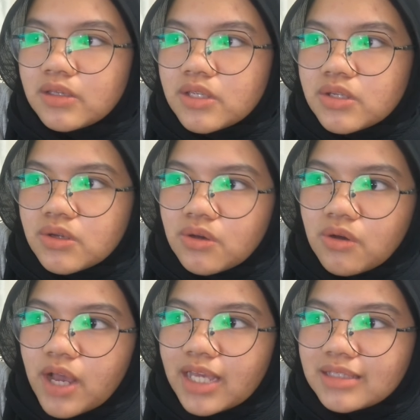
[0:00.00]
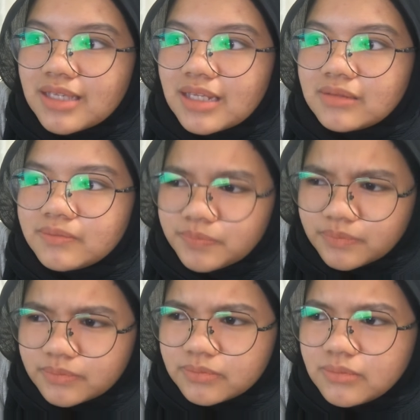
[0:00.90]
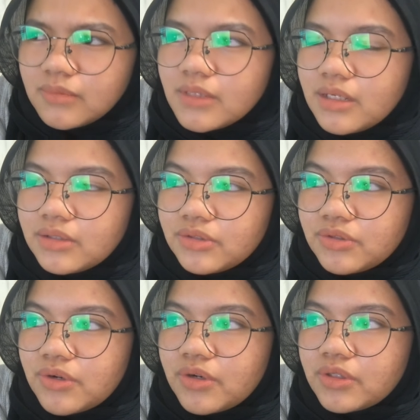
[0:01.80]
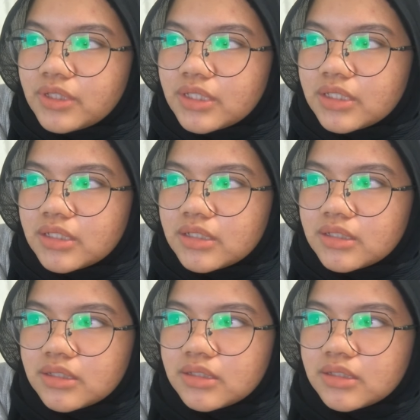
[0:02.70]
so I can draw the